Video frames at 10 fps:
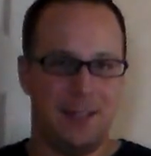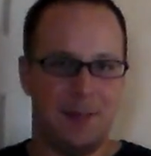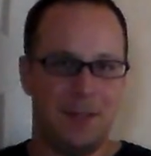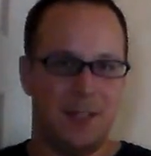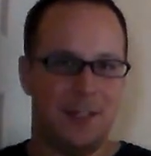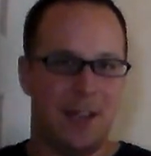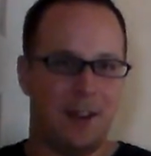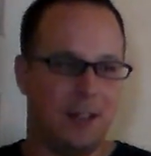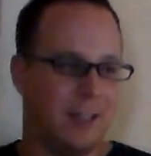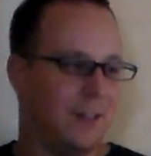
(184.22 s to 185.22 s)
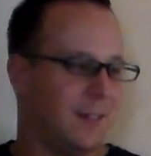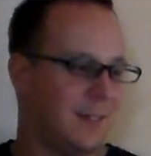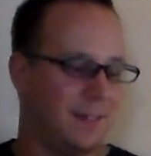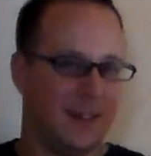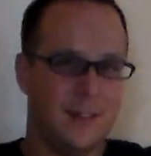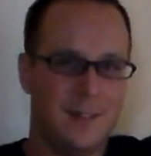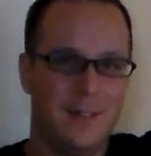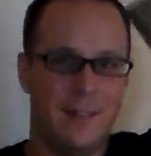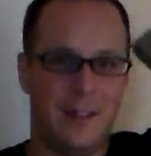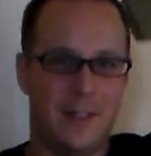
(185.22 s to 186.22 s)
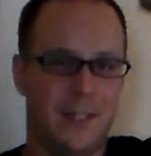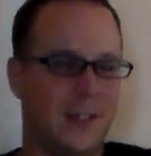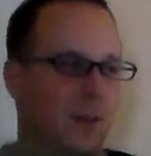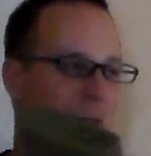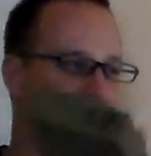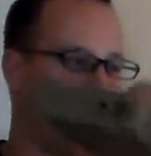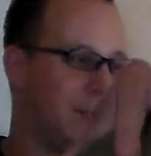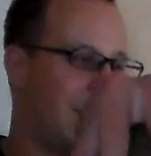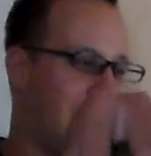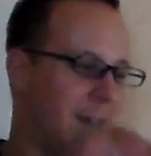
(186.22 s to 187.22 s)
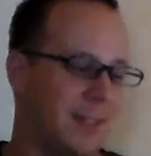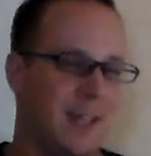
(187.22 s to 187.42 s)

has emptied entirely. Not a single BB to spare.